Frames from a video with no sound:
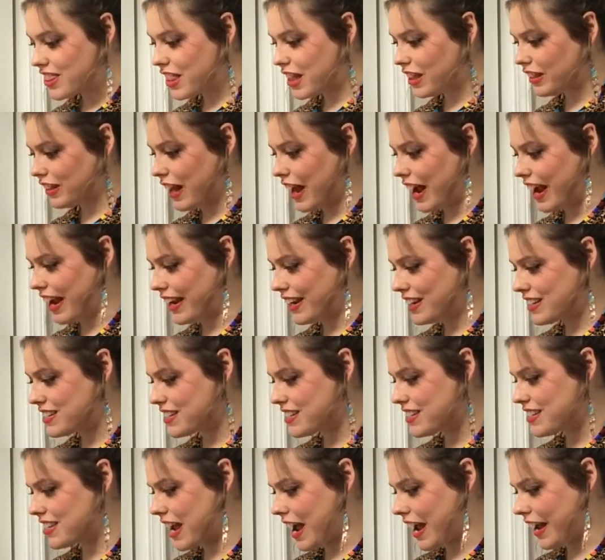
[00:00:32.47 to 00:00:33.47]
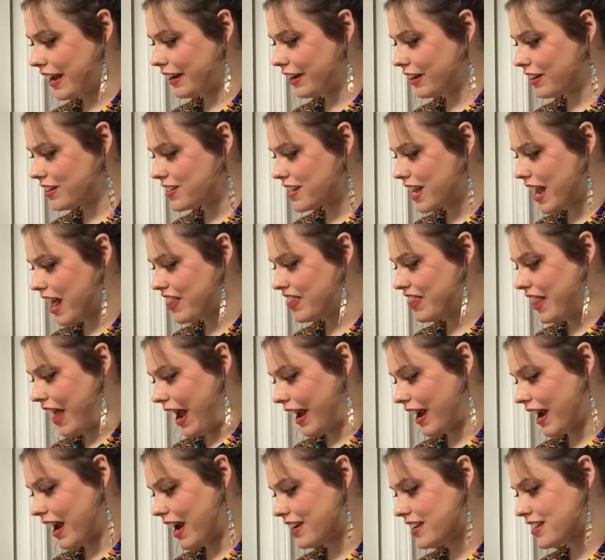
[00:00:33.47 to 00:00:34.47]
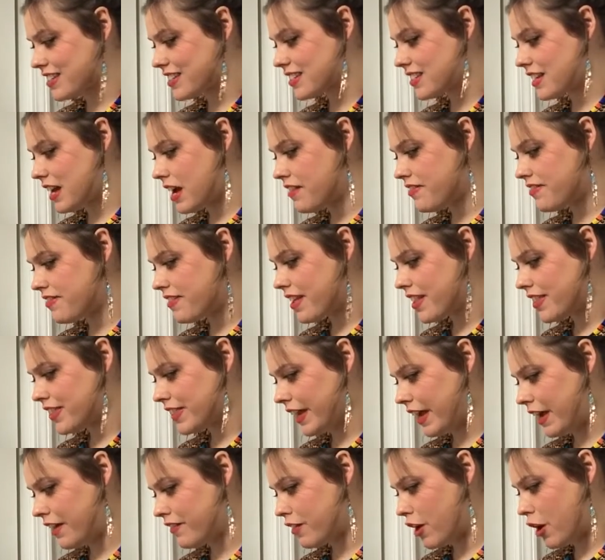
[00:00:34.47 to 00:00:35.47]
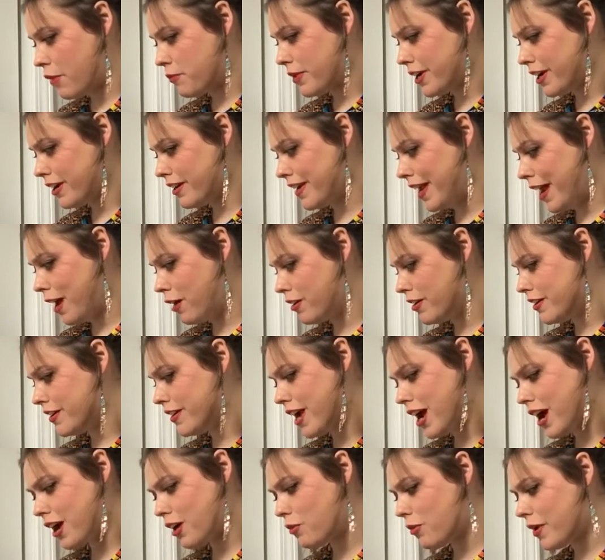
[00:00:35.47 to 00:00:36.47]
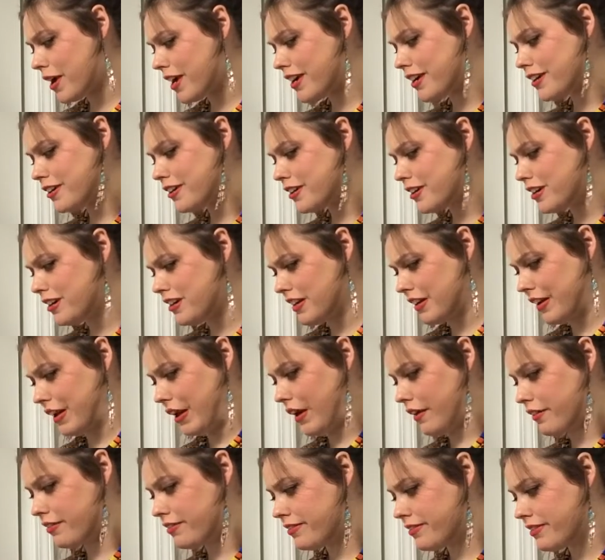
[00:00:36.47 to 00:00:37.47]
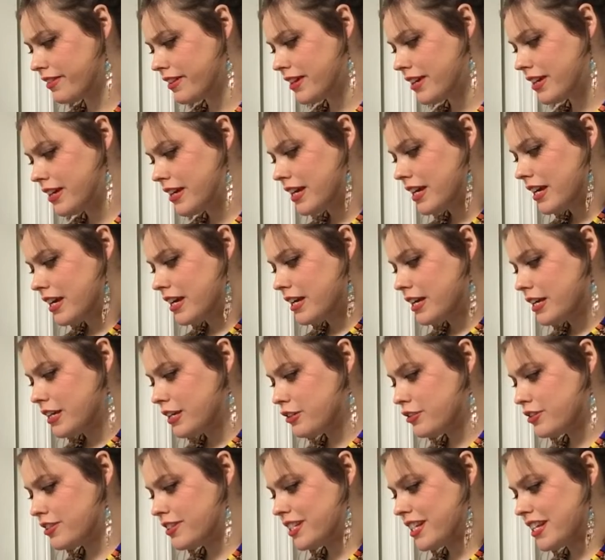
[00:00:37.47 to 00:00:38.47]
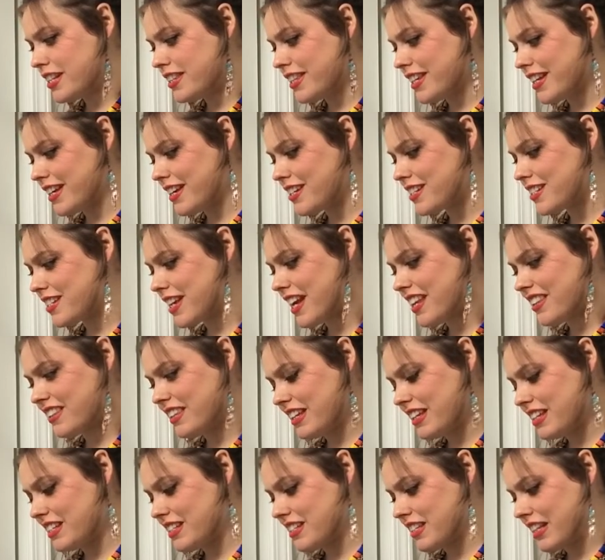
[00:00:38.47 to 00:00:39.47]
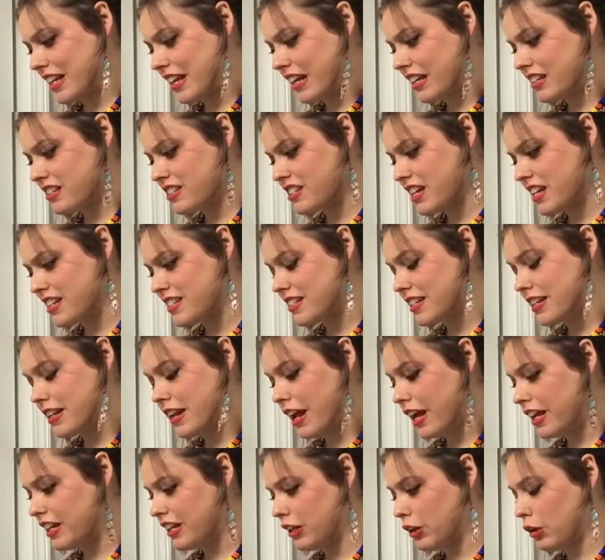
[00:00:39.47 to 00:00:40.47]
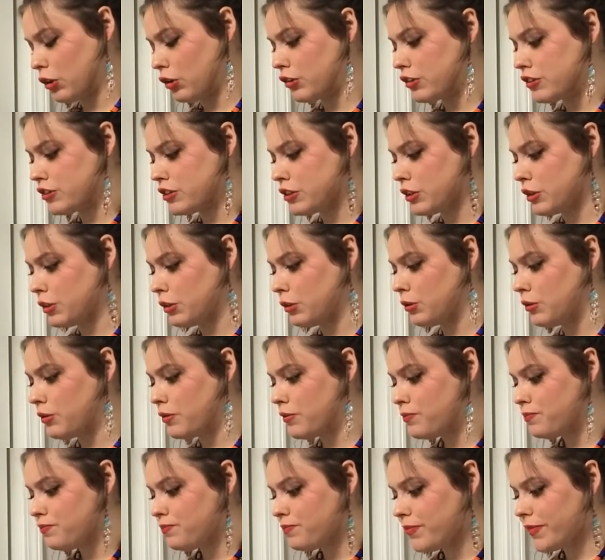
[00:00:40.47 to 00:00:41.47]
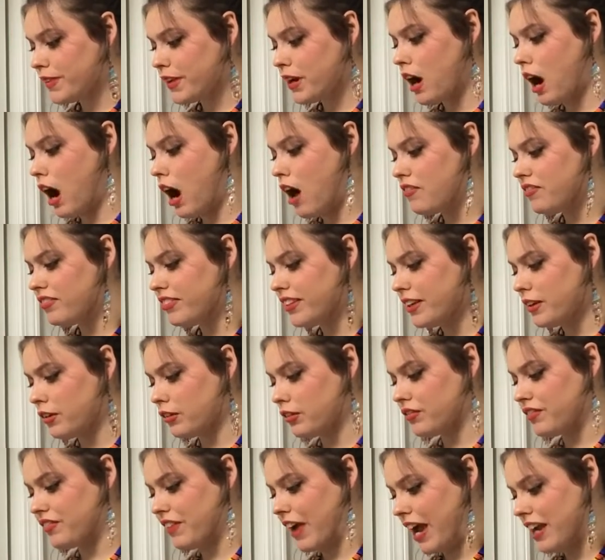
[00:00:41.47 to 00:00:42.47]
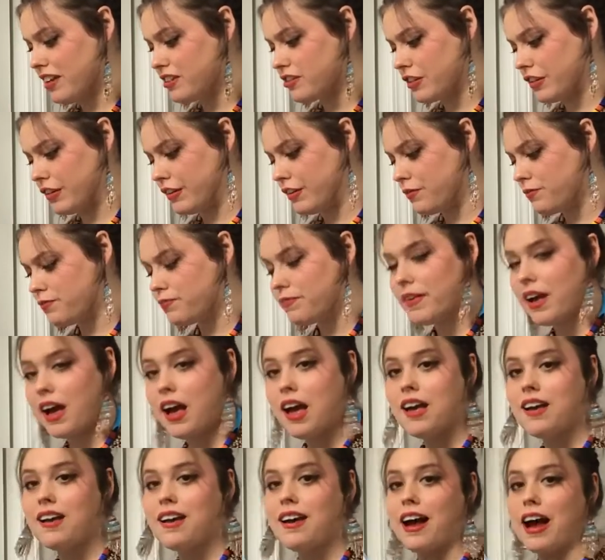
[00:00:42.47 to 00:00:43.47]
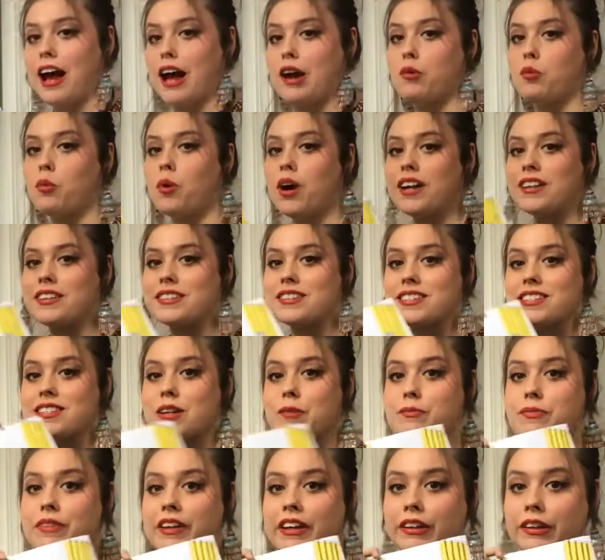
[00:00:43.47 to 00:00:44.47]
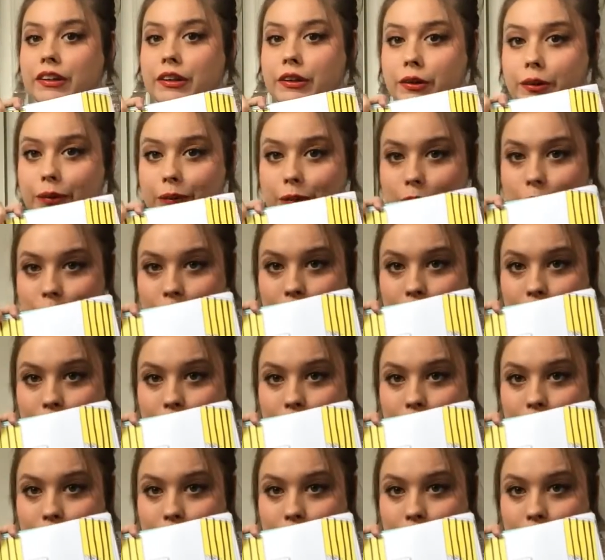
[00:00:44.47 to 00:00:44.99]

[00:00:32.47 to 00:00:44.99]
the lions and tigers and that kind of stuff they have up here now are not quite good enough. You see things like these things just in any old zoo. They're awfully old-fashioned. I want something new.